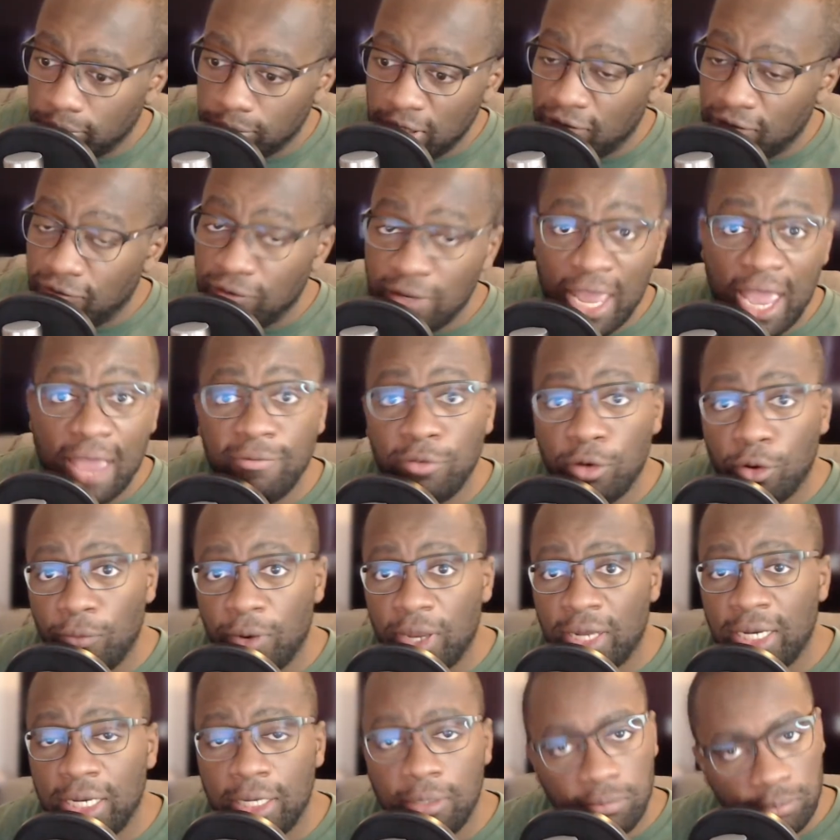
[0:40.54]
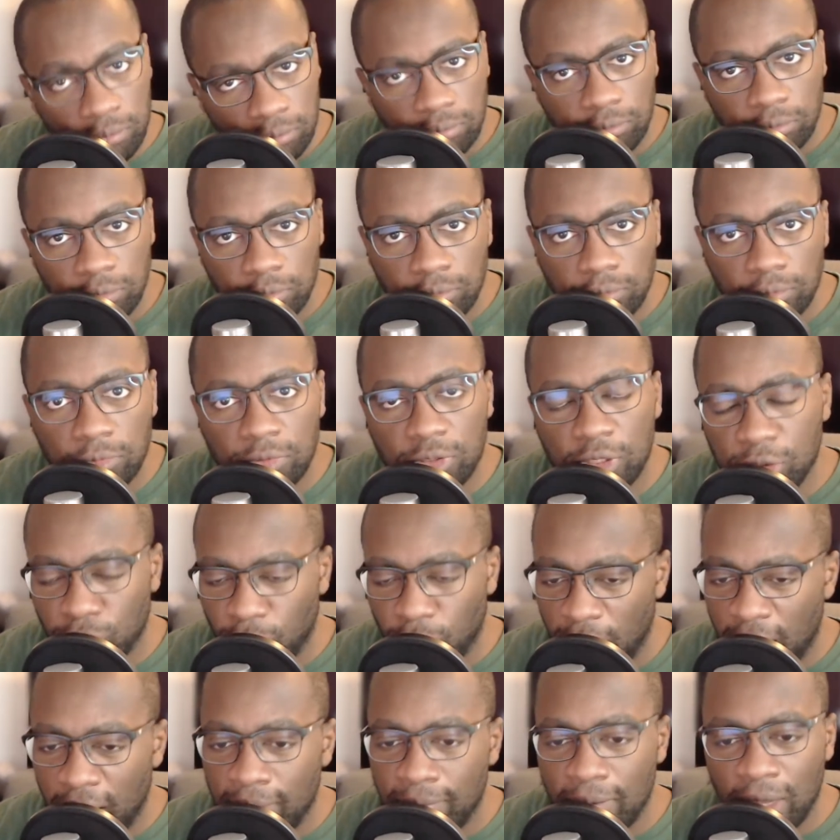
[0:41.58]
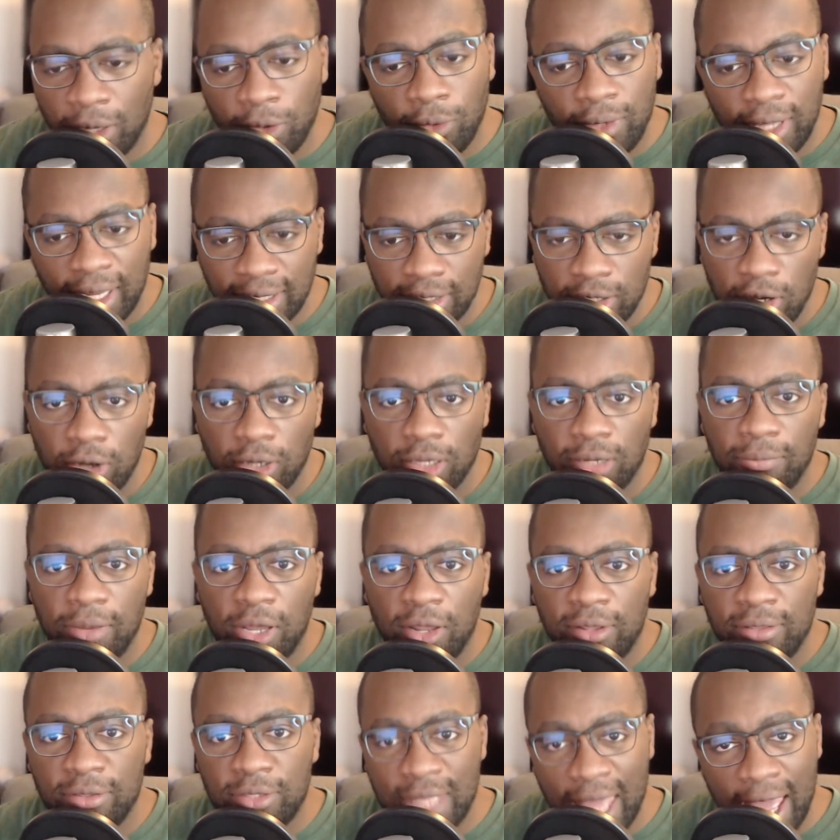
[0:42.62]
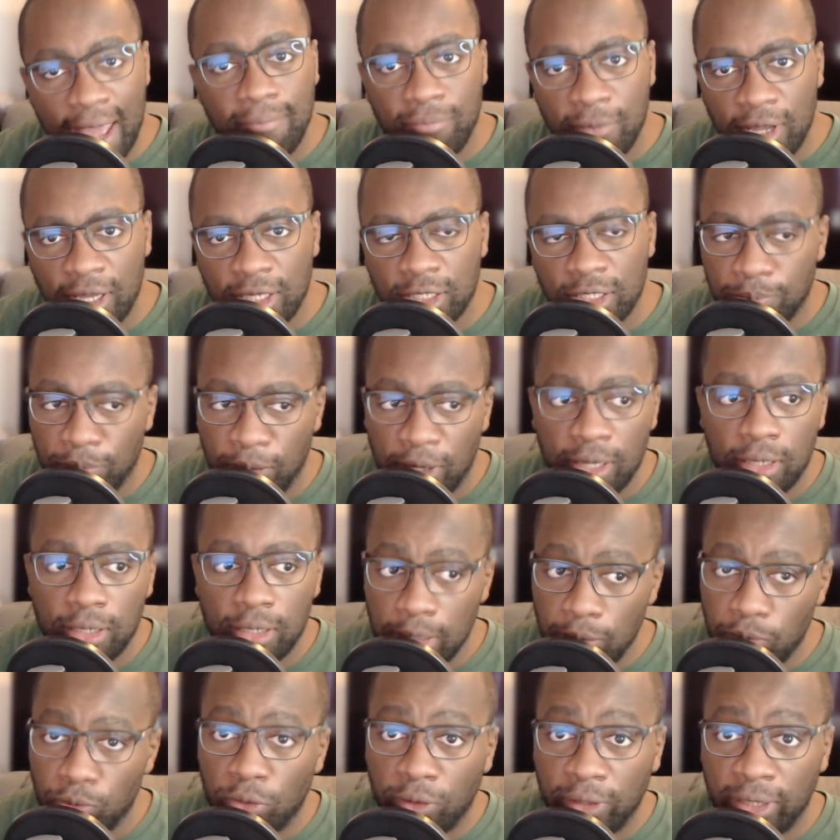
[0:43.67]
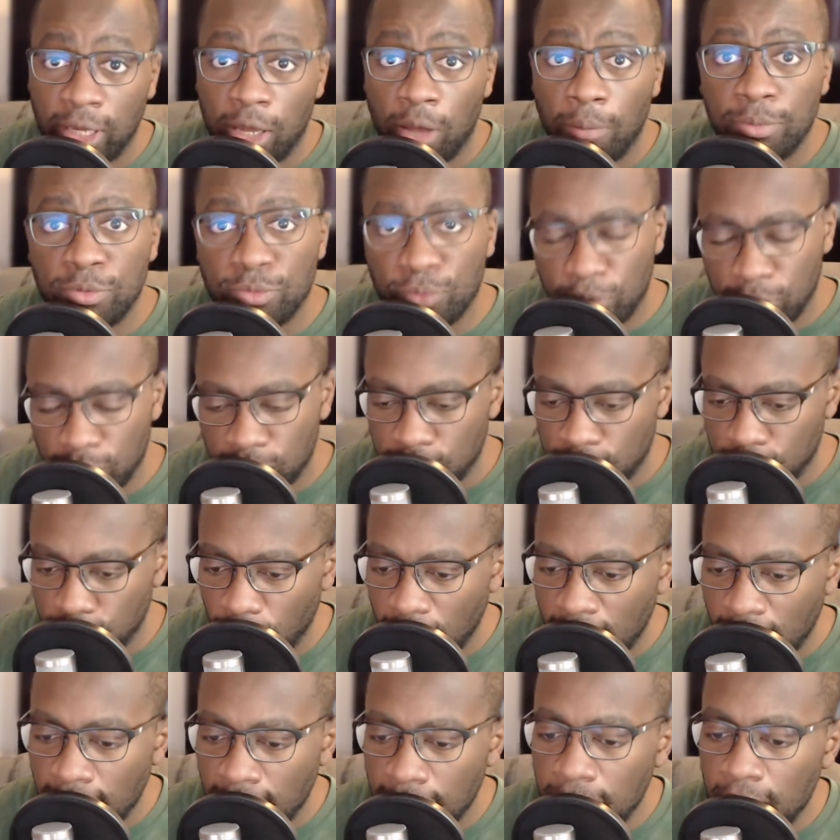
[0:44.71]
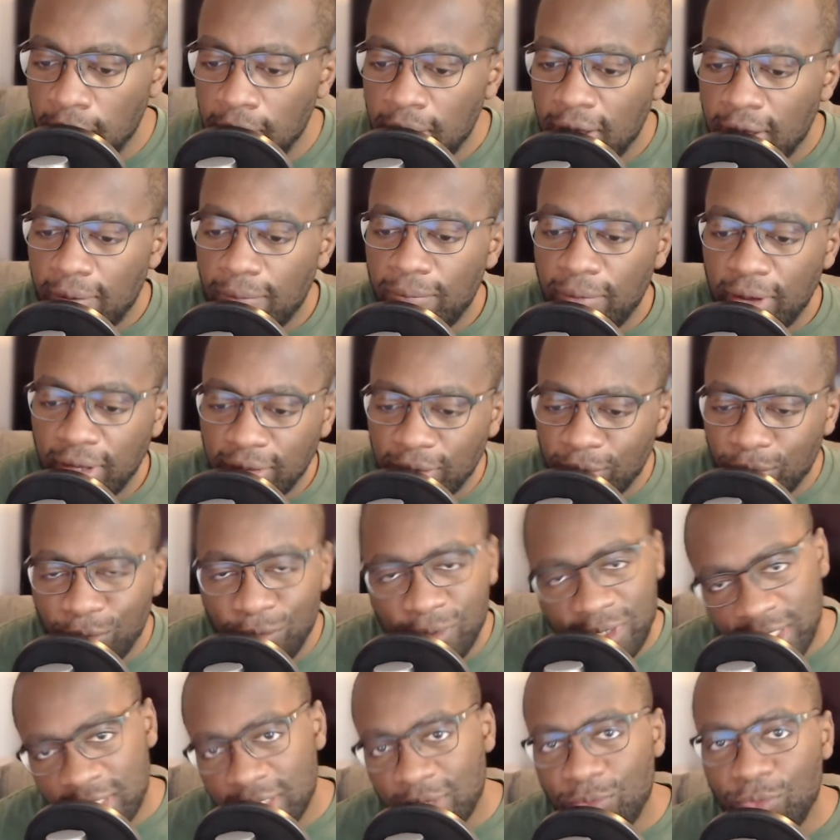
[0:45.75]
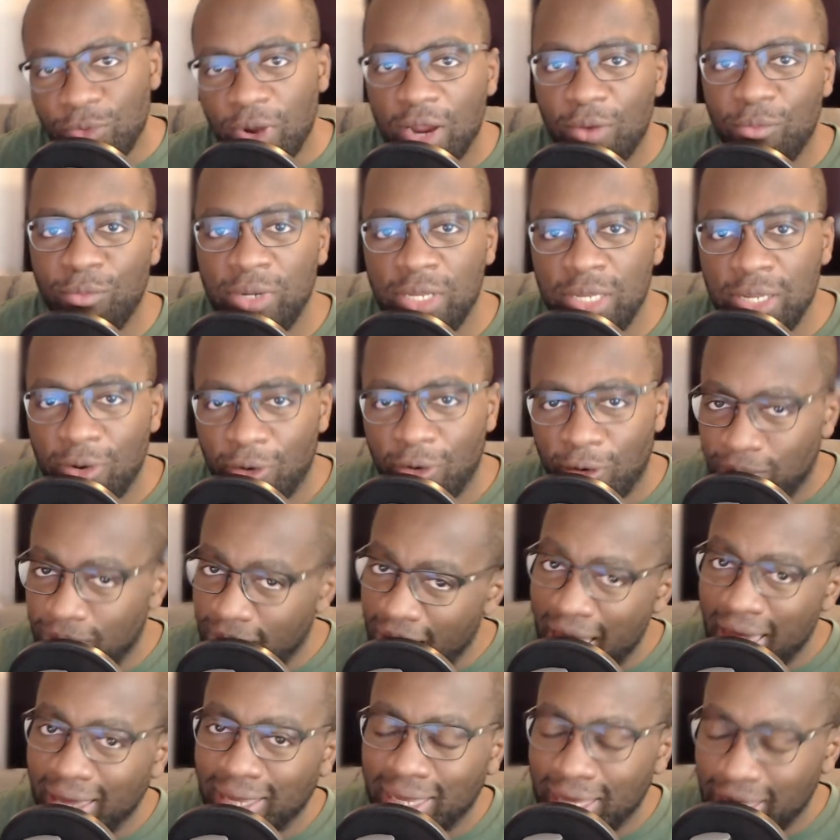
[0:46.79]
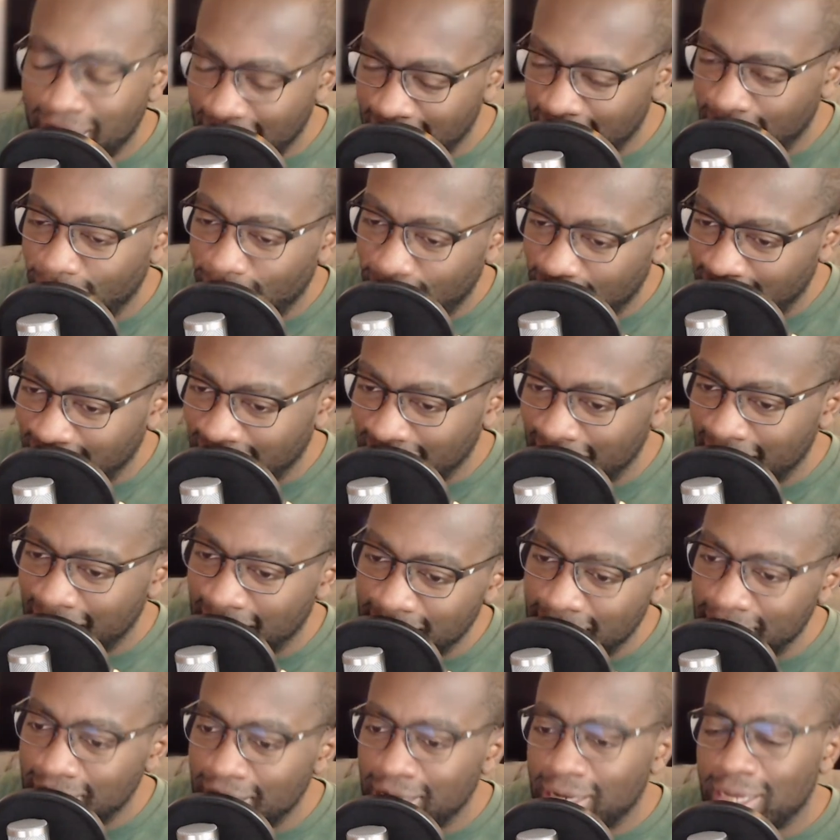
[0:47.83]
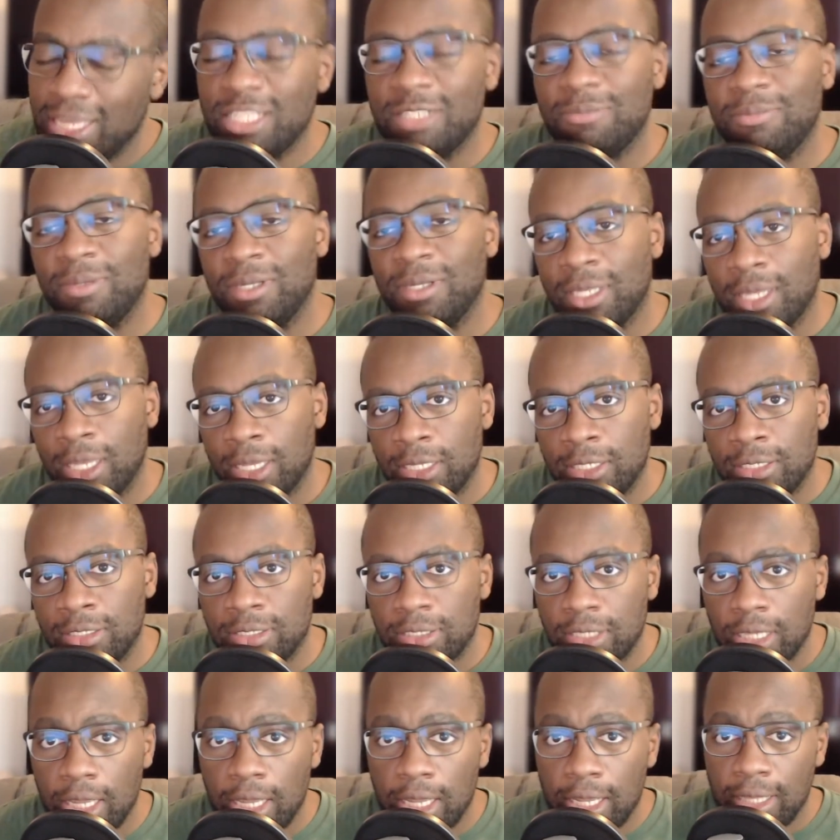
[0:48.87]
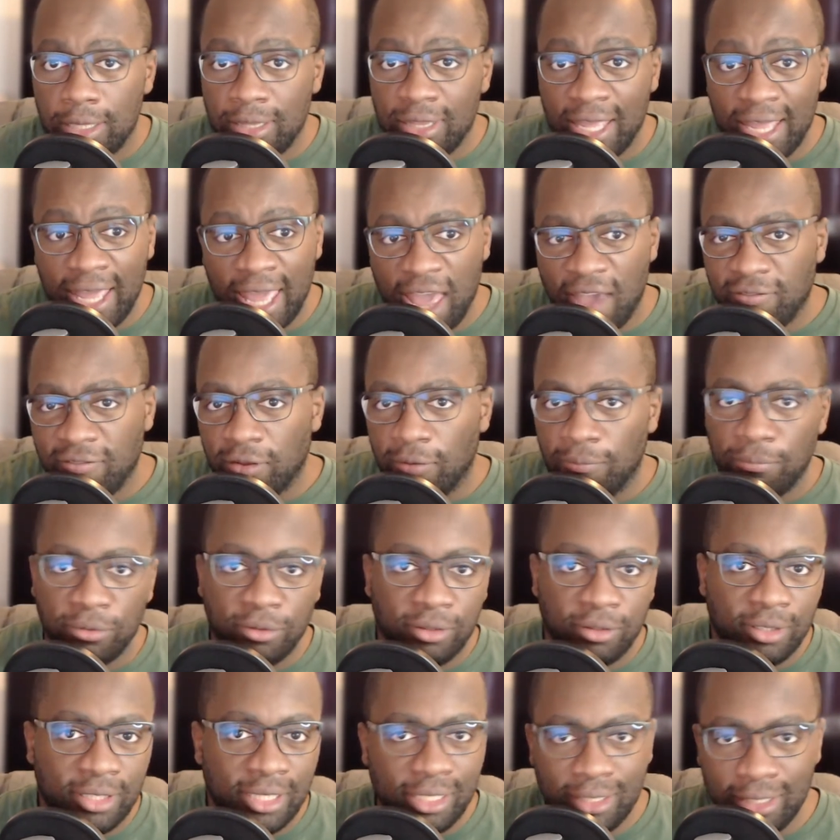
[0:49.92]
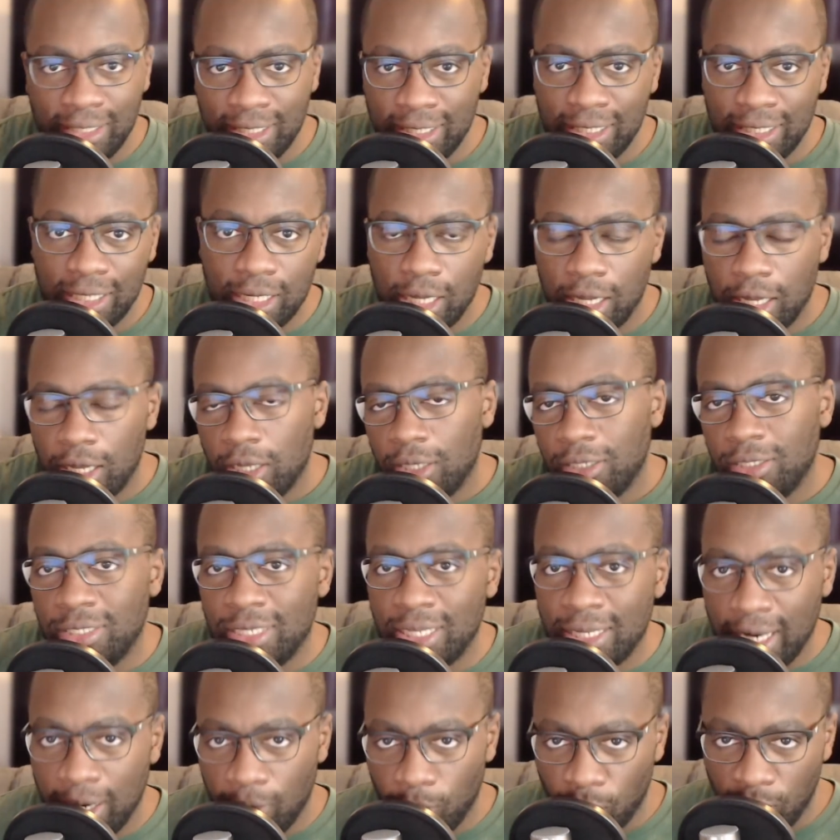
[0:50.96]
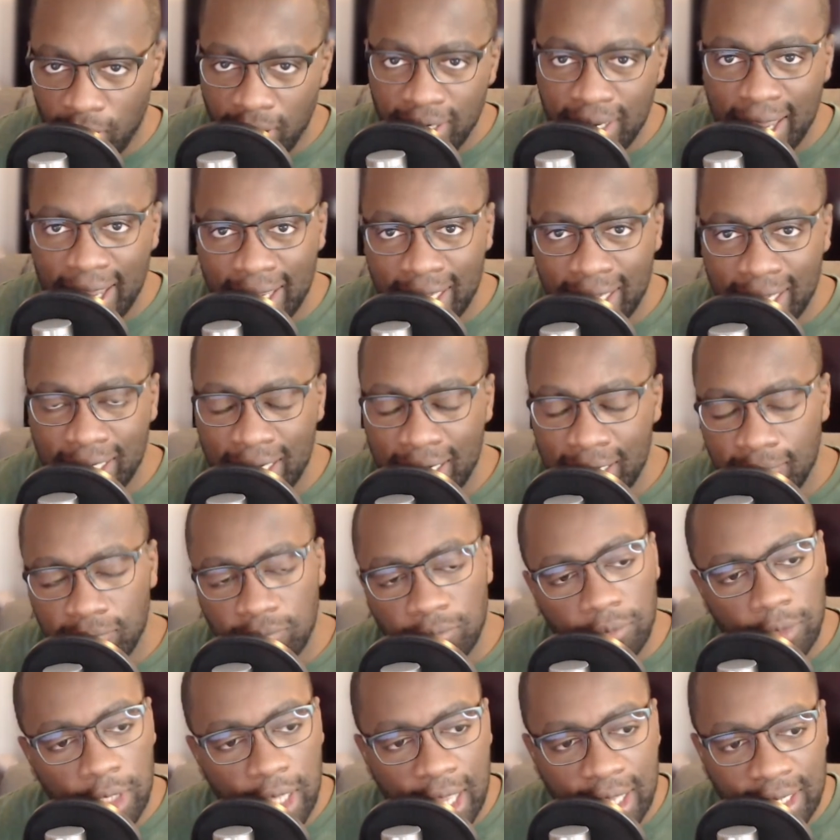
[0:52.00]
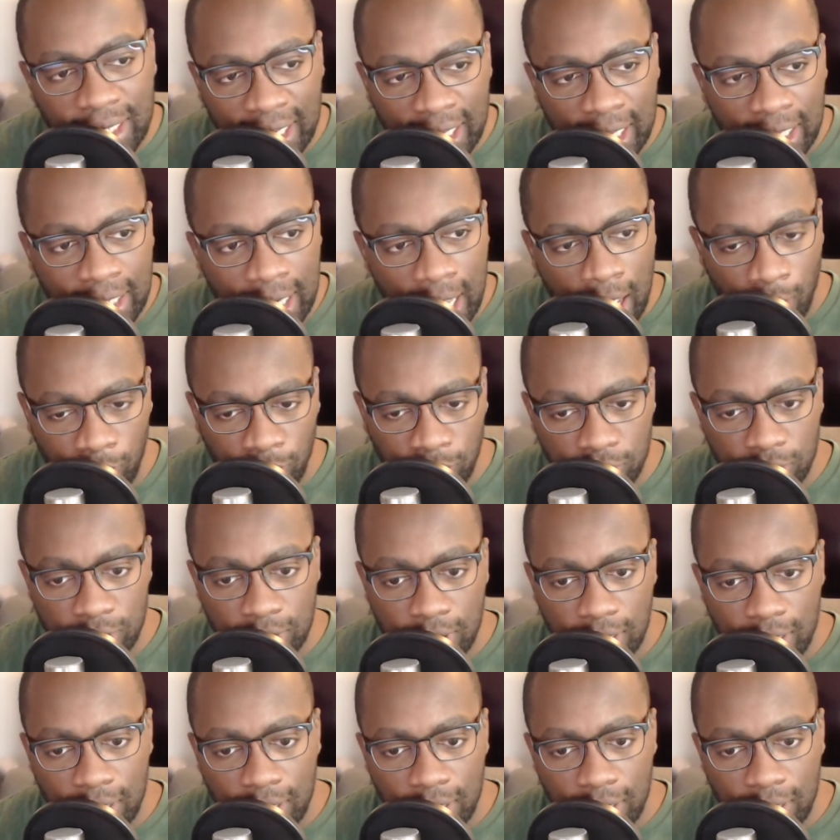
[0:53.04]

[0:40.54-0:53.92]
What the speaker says: If you hadn't already, subscribe. I don't like talking about it that much, but it really helps when you subscribe. But the reason why we are back here again is because they have completely did a 180 and they announced